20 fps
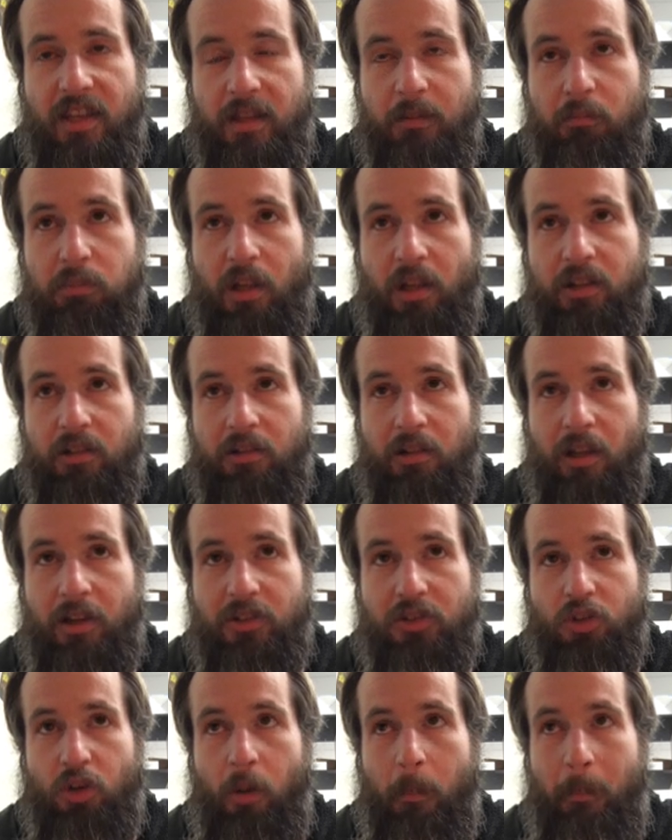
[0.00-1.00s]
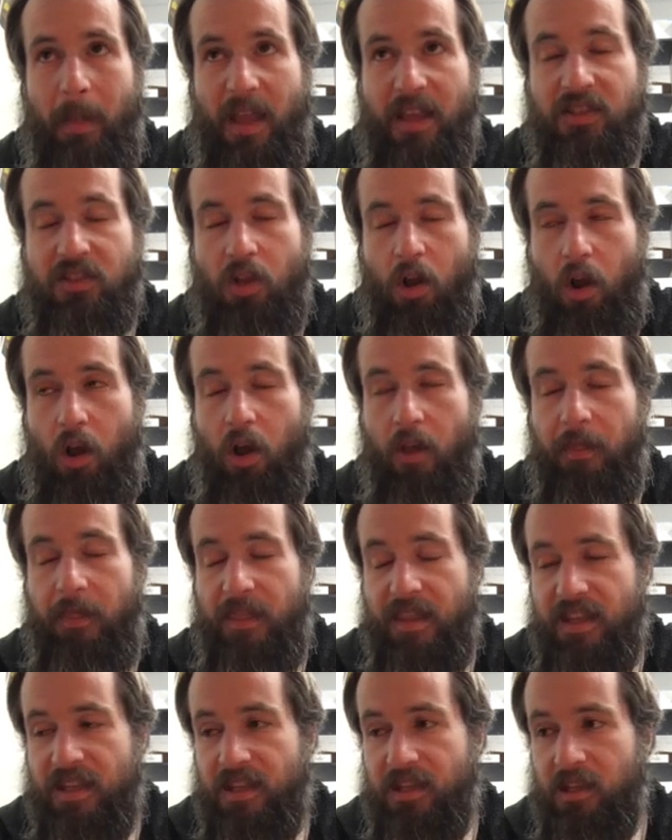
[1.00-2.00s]
in blood cholesterol based on
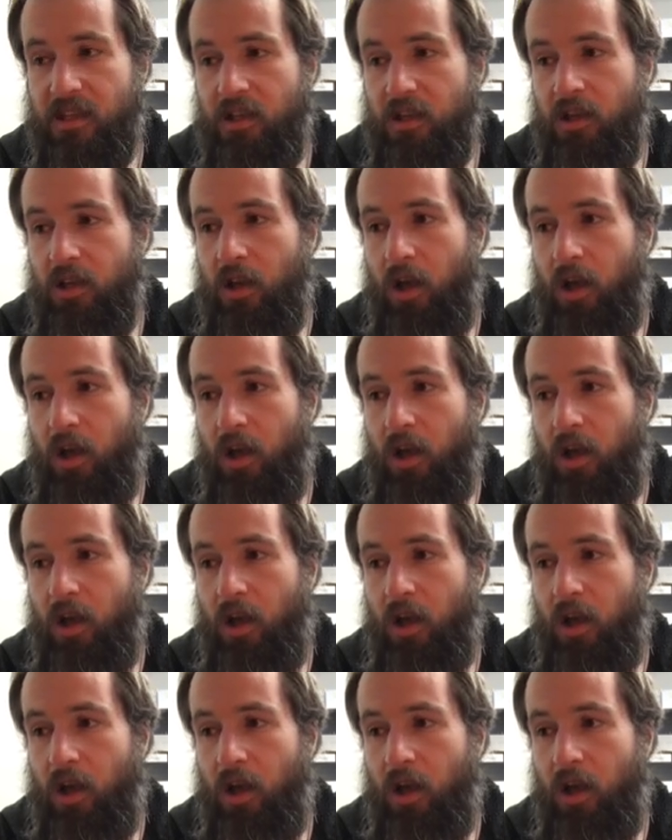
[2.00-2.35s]
the